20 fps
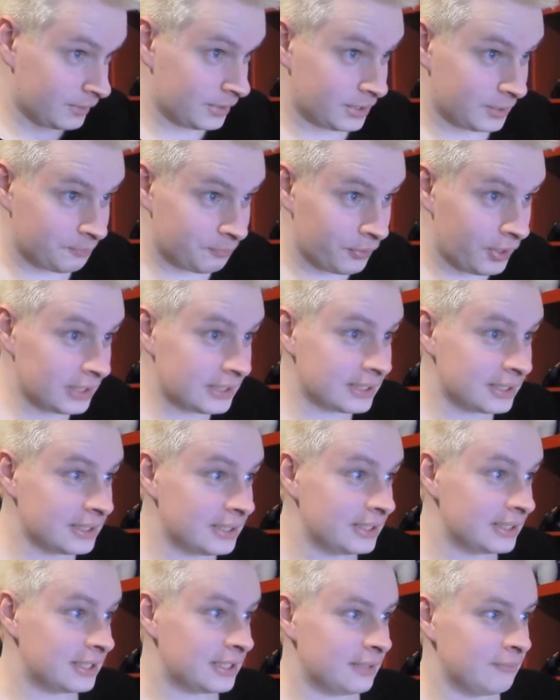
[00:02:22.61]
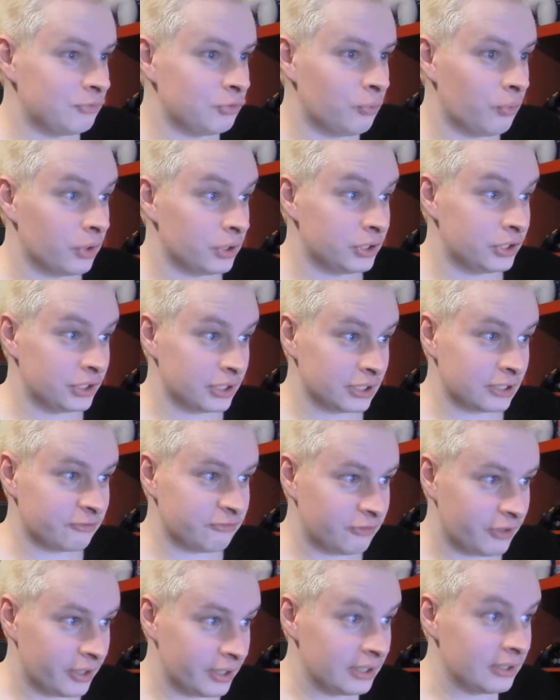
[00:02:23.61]
Surprisingly, it seemed to work just
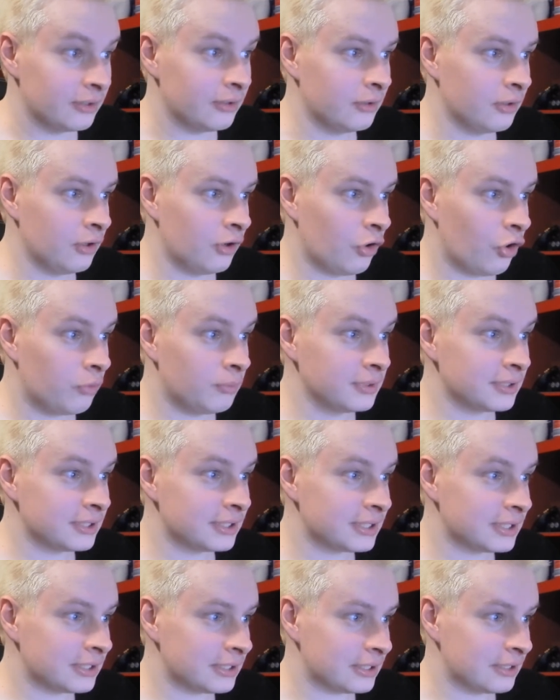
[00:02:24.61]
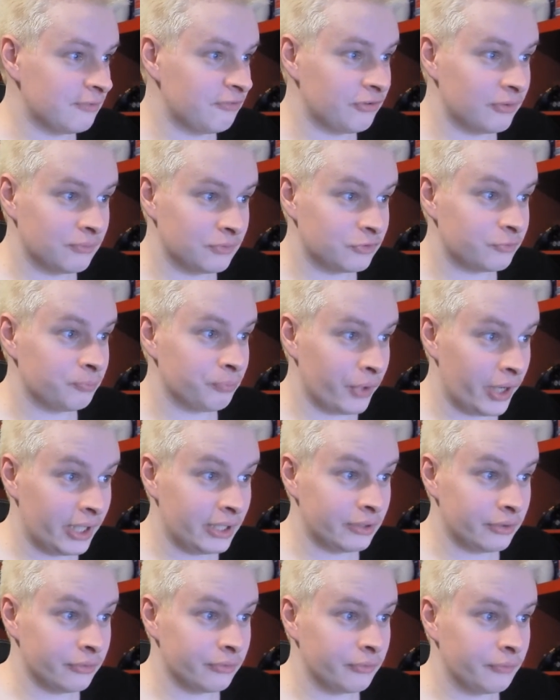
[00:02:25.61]
fine, almost as if it was
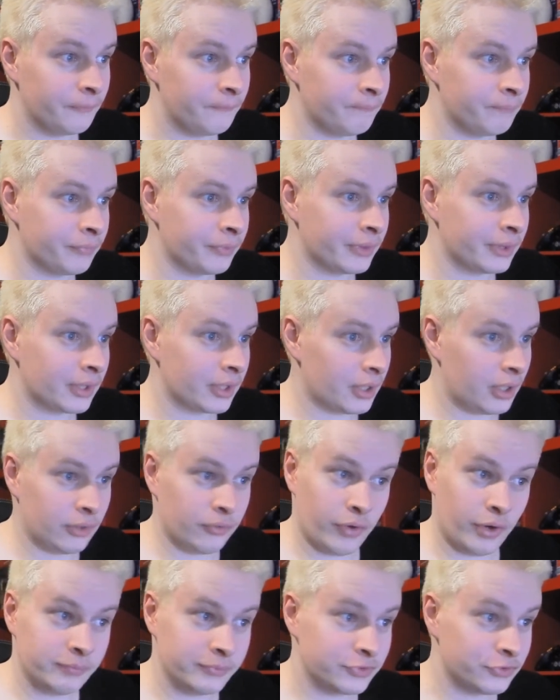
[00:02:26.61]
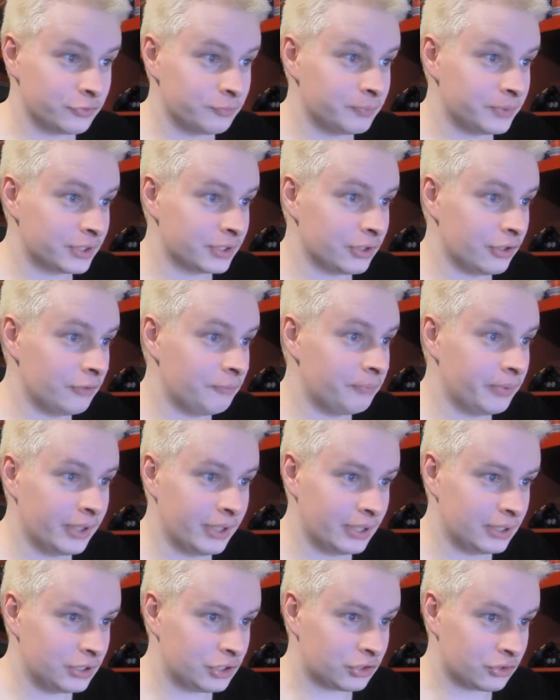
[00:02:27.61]
brand new. I grabbed the Super Scope
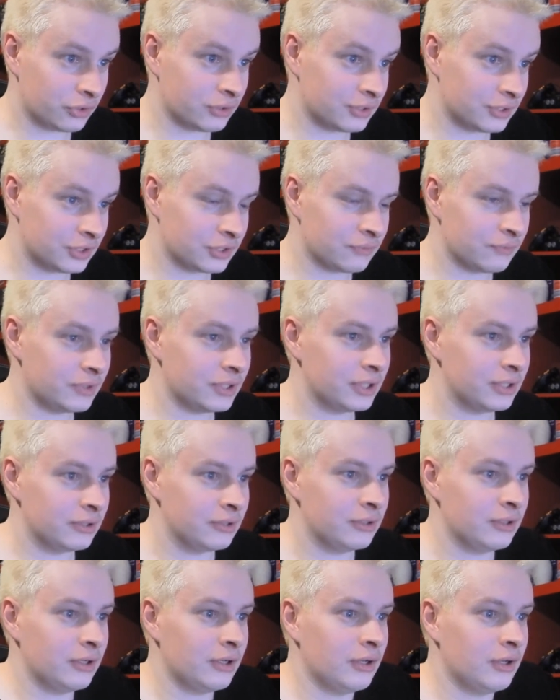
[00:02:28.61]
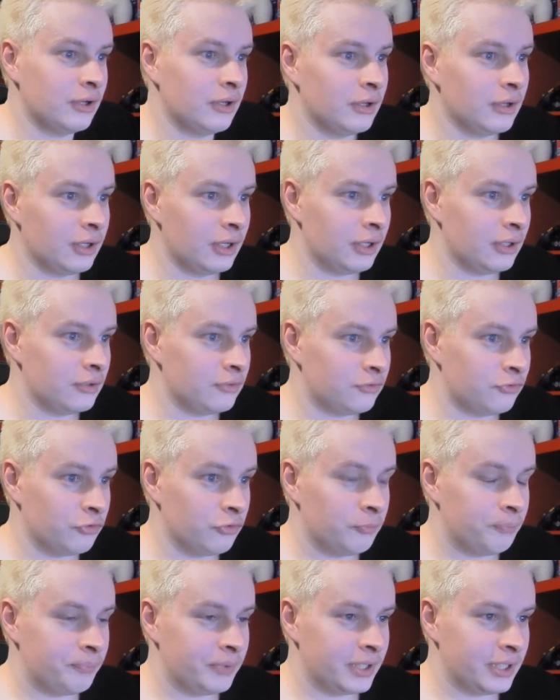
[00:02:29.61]
and shot the screen
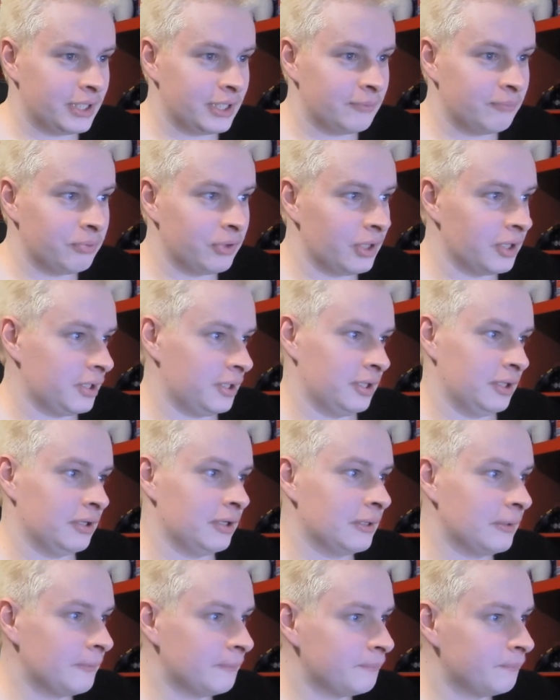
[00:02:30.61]
to begin playing.